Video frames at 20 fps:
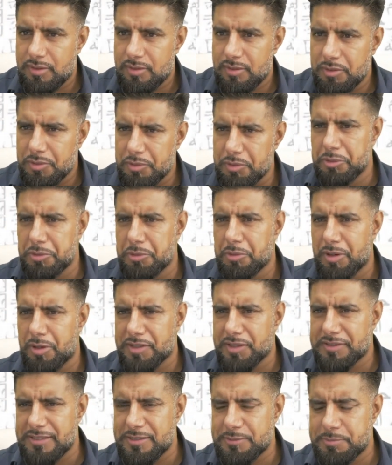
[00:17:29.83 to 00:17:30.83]
Who
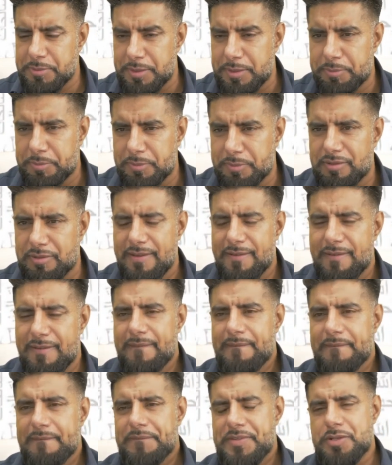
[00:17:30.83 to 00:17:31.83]
are these people?
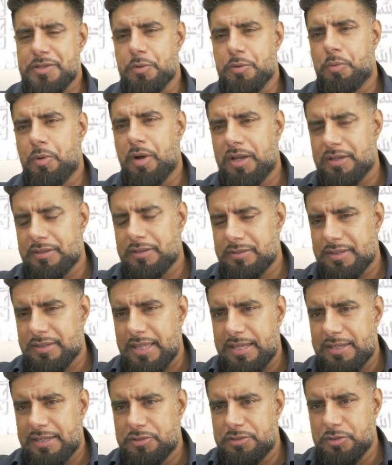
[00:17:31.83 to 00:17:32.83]
So what
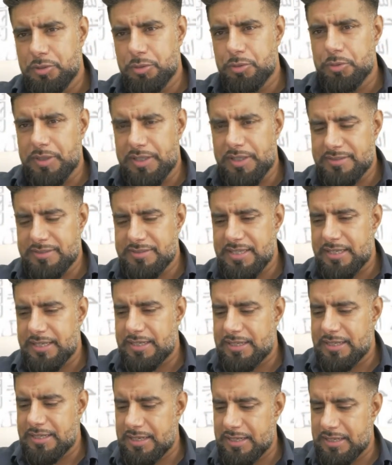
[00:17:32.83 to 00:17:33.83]
they do is
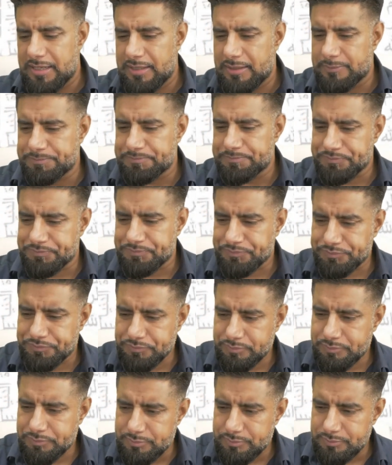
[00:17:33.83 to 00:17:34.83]
in
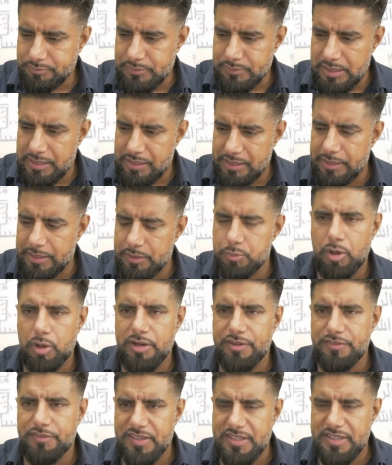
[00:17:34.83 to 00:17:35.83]
one
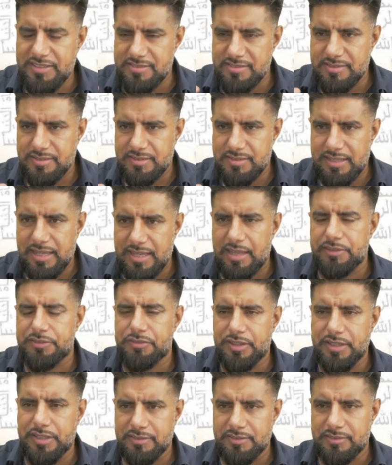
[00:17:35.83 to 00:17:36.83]
of his
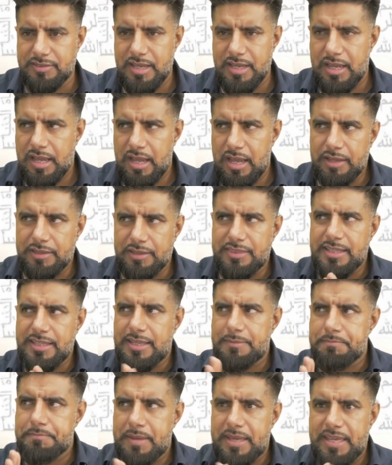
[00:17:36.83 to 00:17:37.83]
gatherings, I think
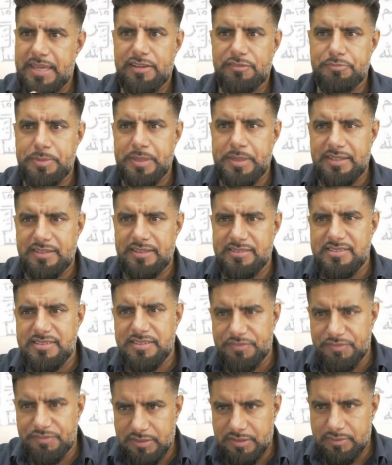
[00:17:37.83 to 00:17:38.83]
it may have been in
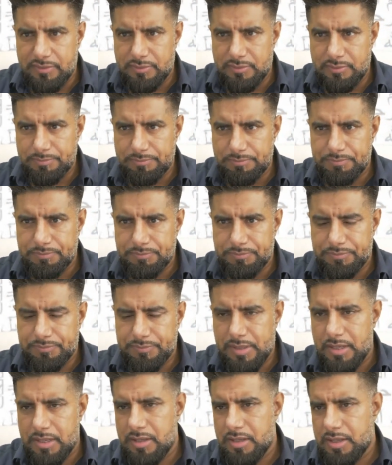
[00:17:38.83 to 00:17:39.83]
Seville,
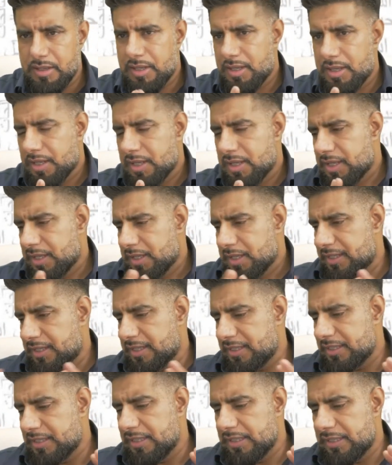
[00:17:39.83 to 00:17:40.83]

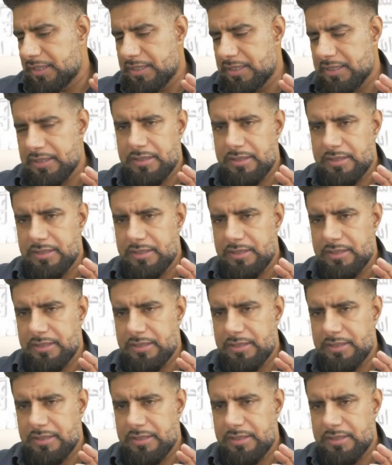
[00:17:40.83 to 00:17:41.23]
he